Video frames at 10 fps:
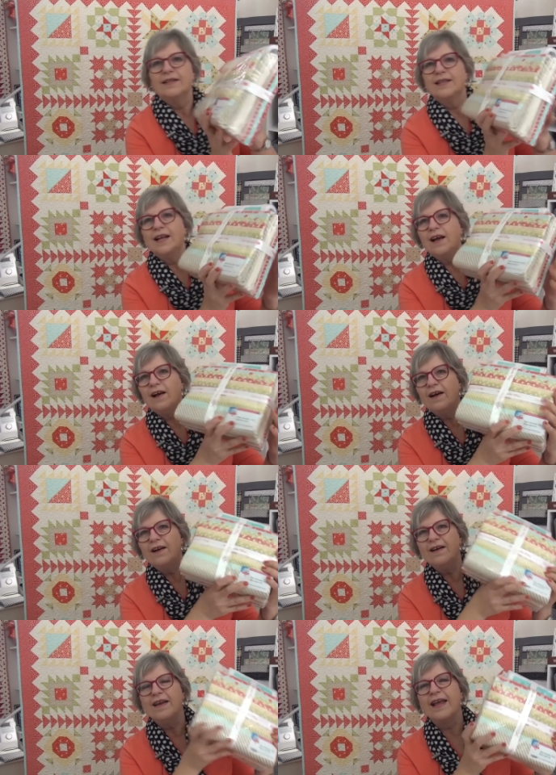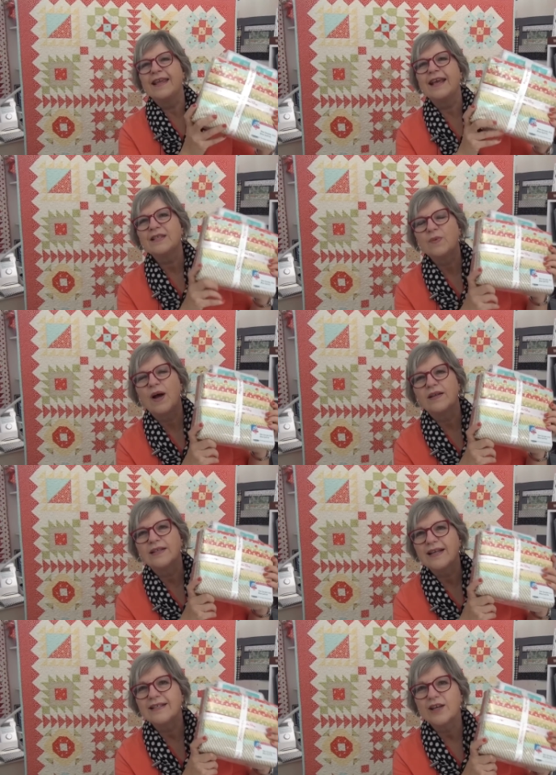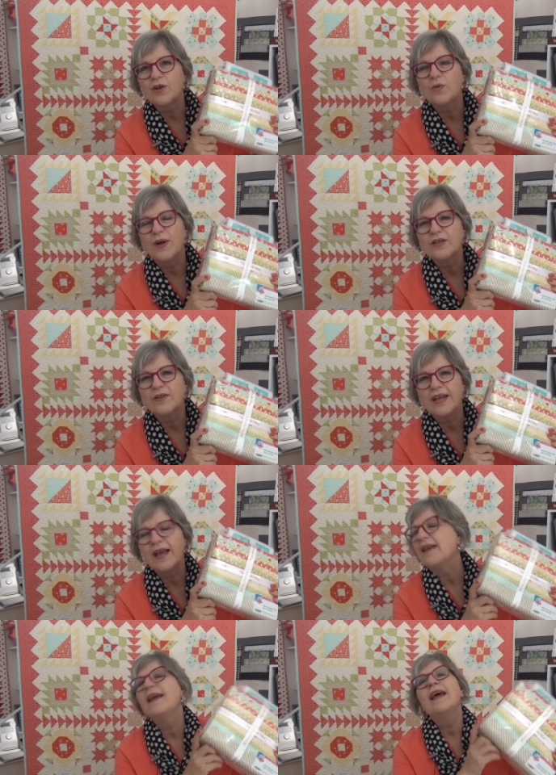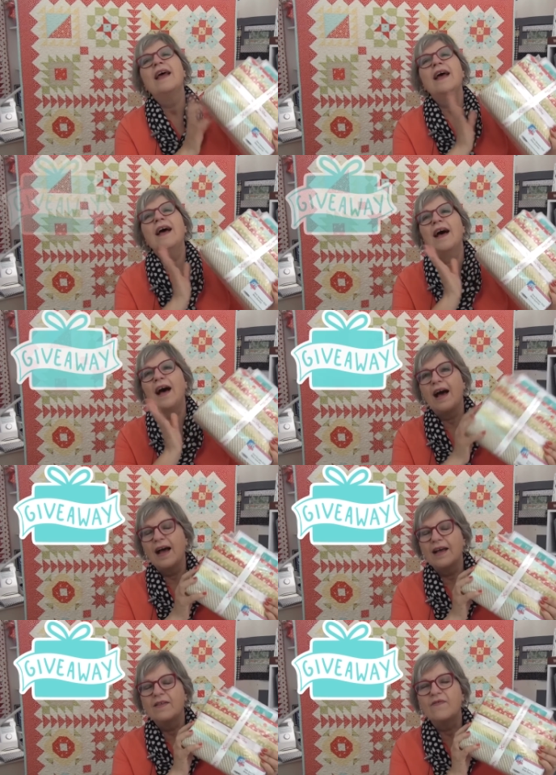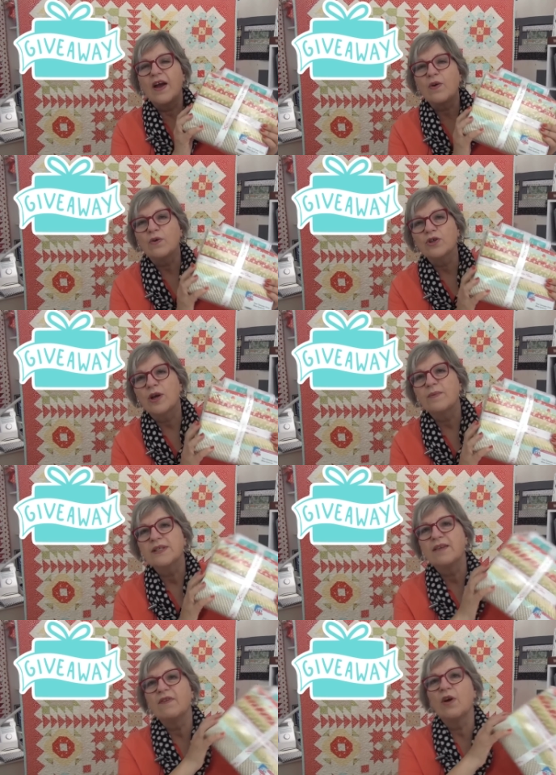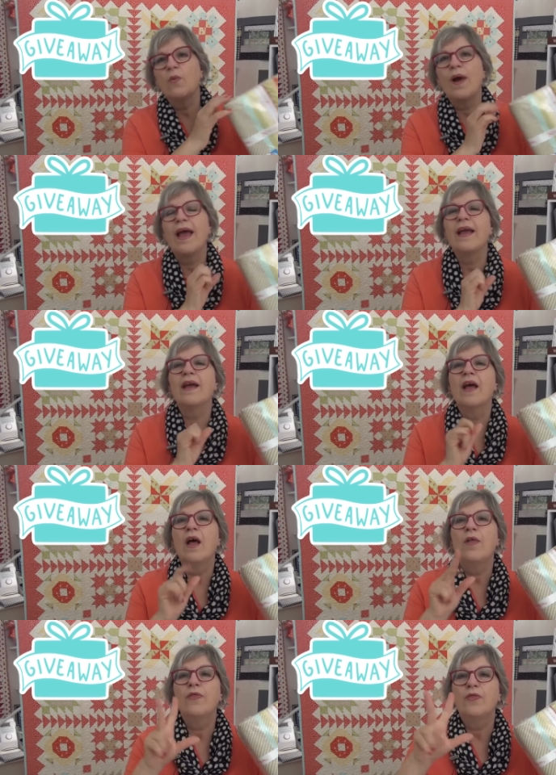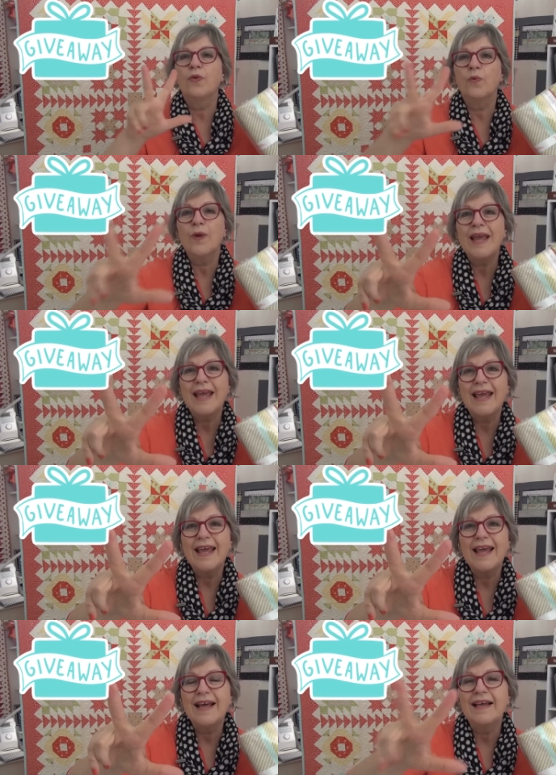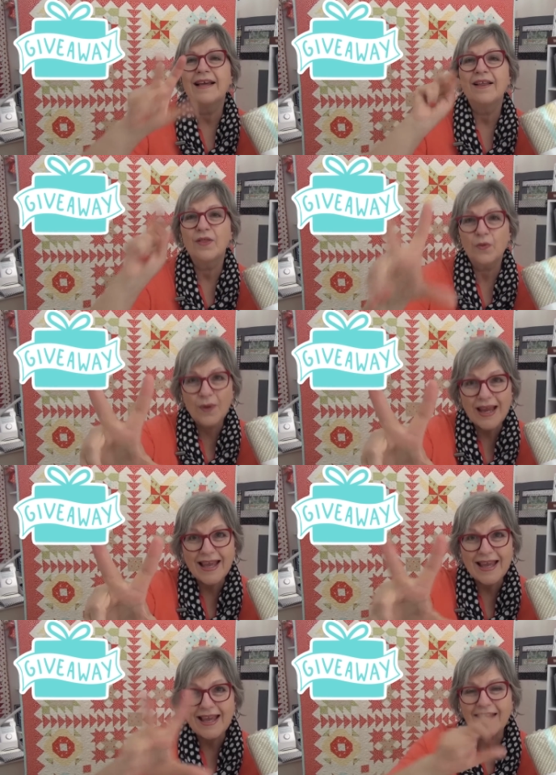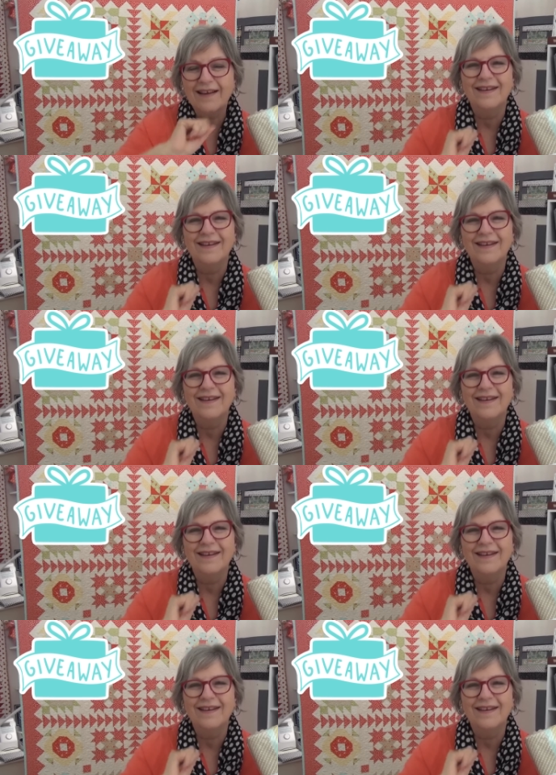Ta-da! And guess what? Didn't I tell you to wait till the end? The Fat Quarter Shop is giving away three, three